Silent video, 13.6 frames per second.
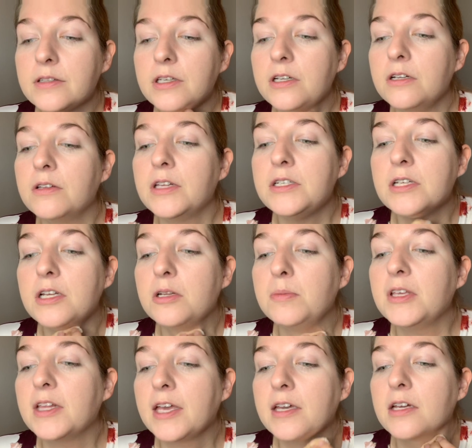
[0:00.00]
you know, they tend to
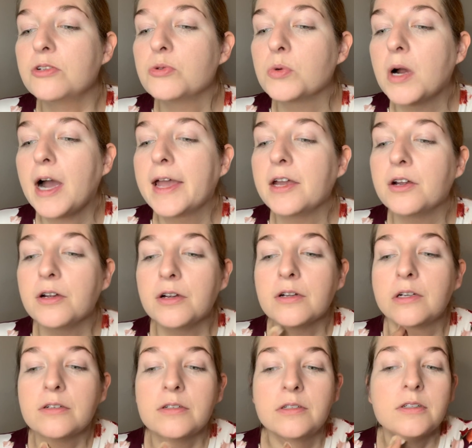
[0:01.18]
be like a drier